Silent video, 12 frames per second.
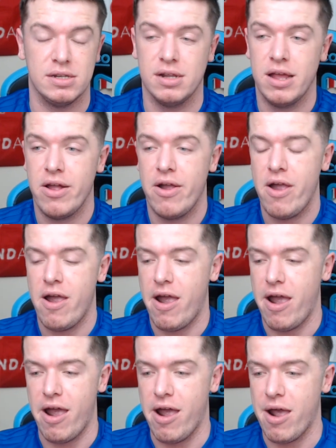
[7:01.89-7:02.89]
and
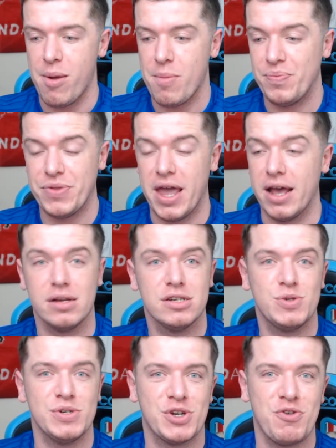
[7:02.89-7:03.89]
yeah,
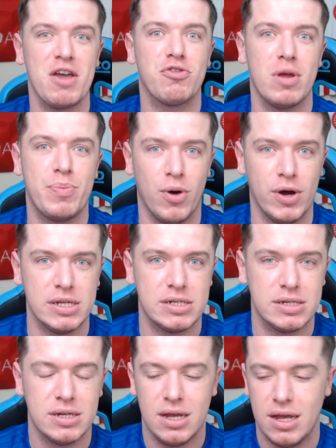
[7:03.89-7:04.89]
so it's a great 3
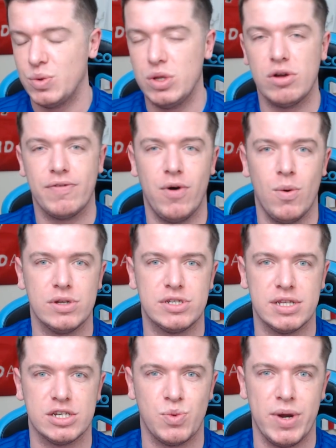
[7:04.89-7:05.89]
points. We look forward to
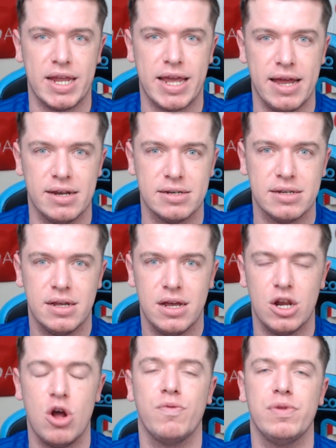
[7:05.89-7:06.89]
this weekend,
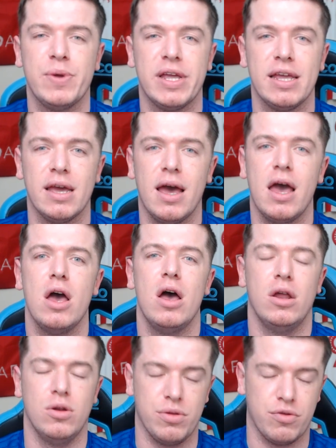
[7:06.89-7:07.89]
and hopefully we can get
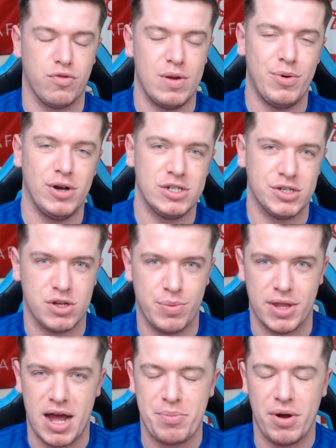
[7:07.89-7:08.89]
another 3 points on top
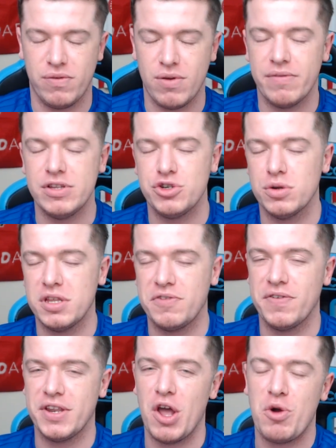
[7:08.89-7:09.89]
of that. But if you have enjoyed this
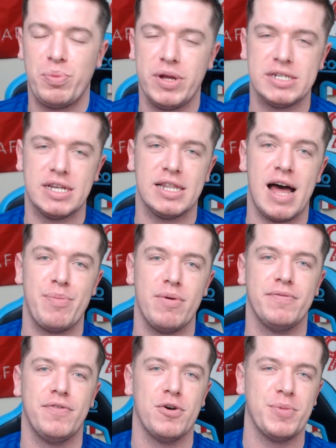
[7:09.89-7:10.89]
video, please hit the like
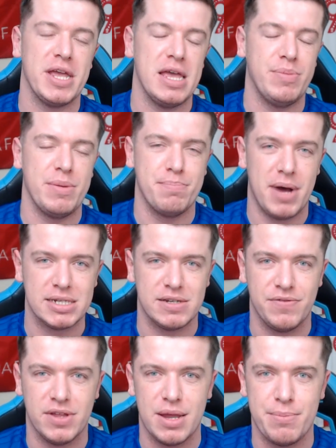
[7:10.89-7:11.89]
button for me. It'd be
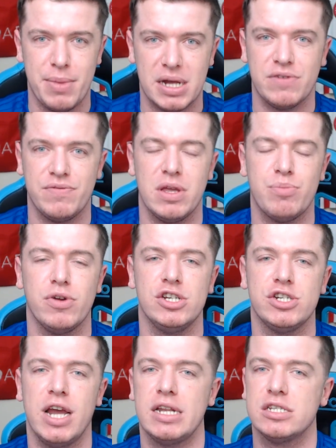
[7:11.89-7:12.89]
massively, massively
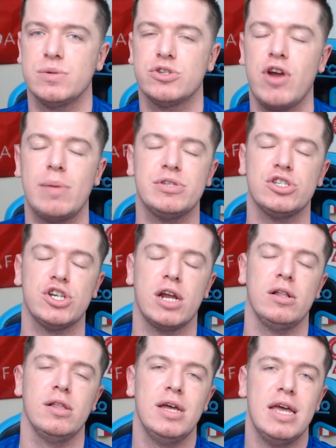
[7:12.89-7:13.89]
appreciated. And subscribe to the
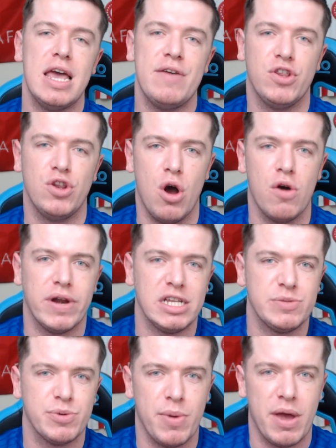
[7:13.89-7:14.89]
channel if you're not already,
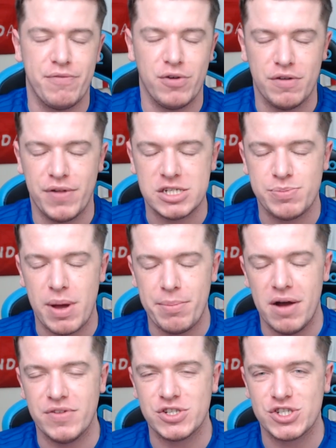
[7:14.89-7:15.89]
to become a fully fledged
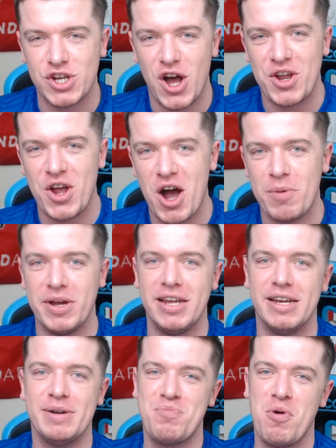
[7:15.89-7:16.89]
member of the Sarny
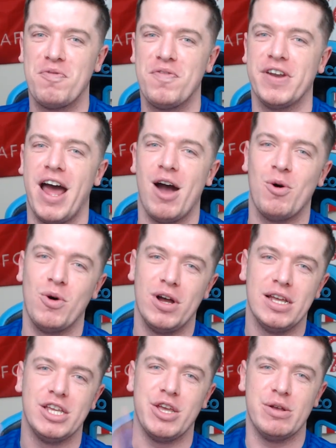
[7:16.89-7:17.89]
Army. But for now,
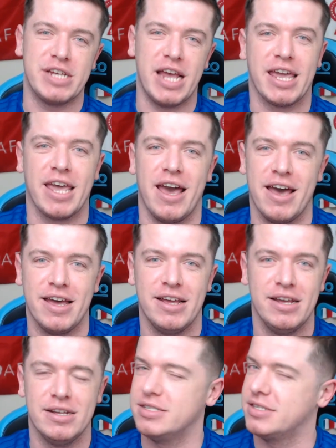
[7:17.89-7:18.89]
you take care,
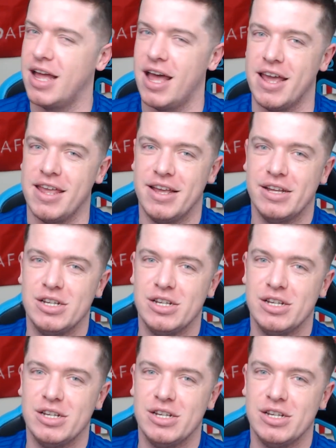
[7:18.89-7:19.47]
stay